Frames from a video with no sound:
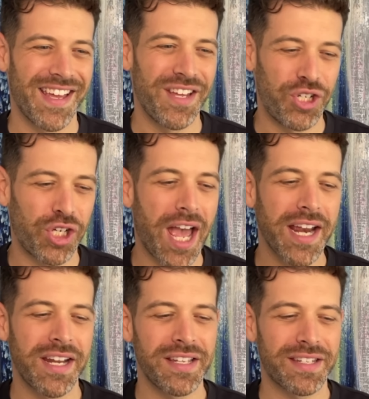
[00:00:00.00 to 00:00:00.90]
His
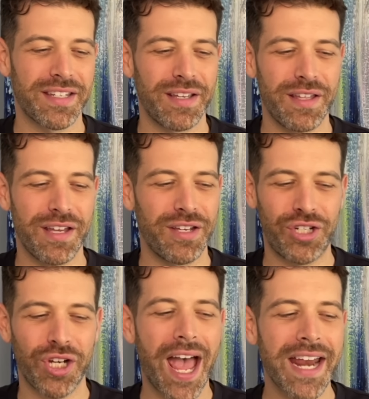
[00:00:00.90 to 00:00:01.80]
shyness
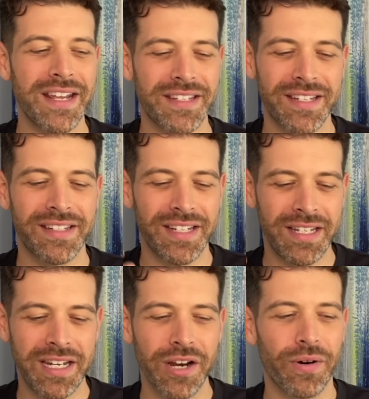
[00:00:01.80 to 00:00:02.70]
is
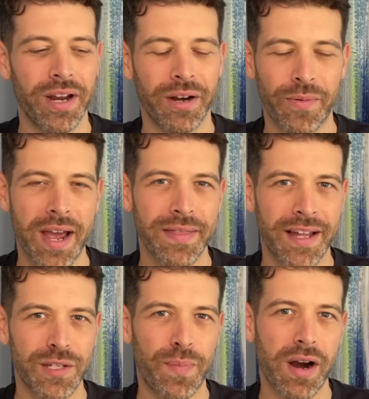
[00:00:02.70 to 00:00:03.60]
endearing, right?
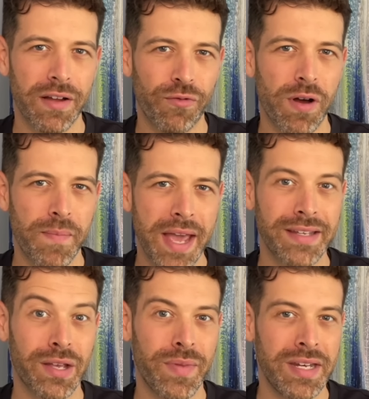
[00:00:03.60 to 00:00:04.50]
That's part of what
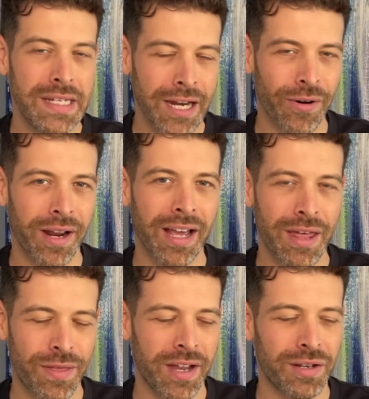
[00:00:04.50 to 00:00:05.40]
makes him endearing, I
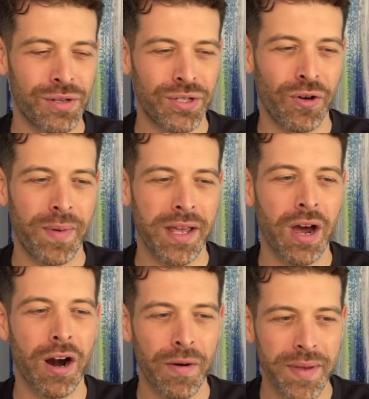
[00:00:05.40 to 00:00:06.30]
think, to so many
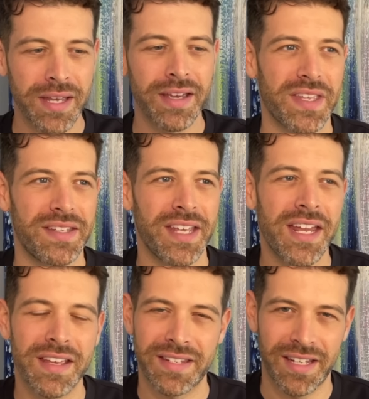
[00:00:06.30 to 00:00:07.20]
ARMY. His
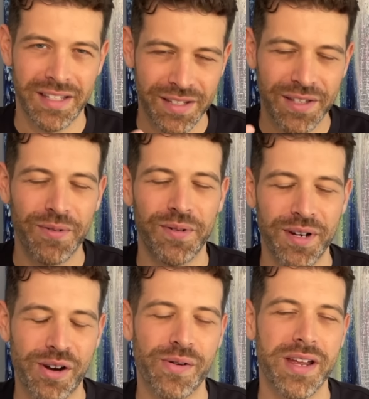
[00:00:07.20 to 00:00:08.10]
innocence to a
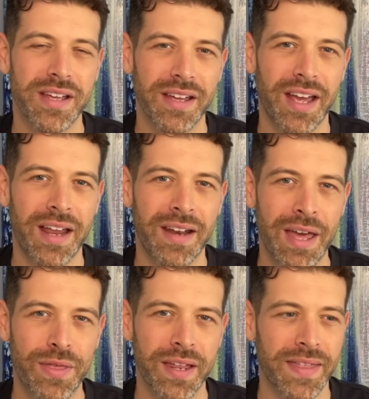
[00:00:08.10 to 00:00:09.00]
degree. And I
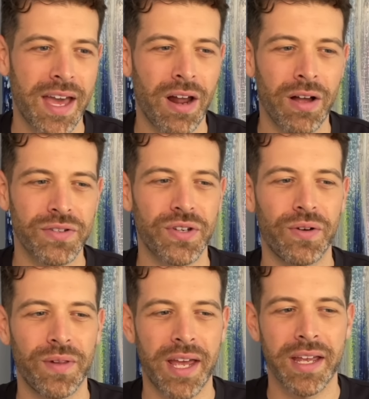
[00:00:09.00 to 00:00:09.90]
think that also,
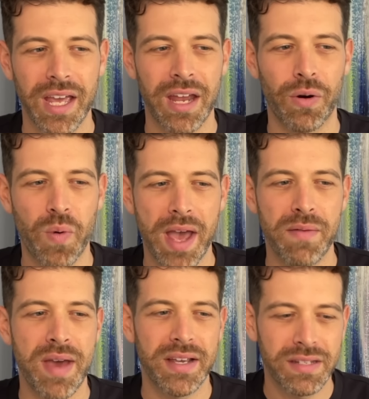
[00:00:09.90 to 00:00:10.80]
like, in a way,
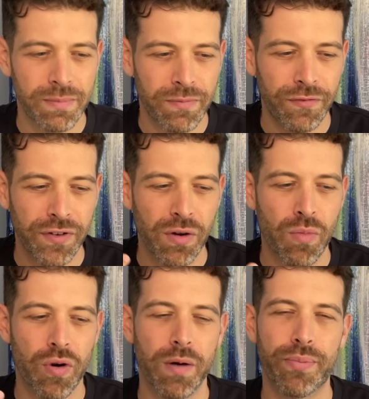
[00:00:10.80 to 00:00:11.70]
makes him feel
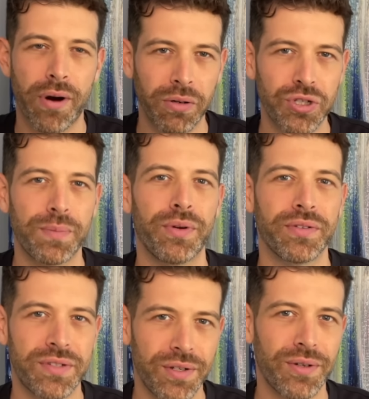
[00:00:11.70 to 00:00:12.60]
more approachable,
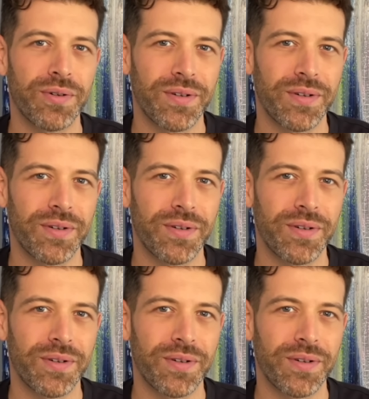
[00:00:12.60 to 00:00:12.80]
too.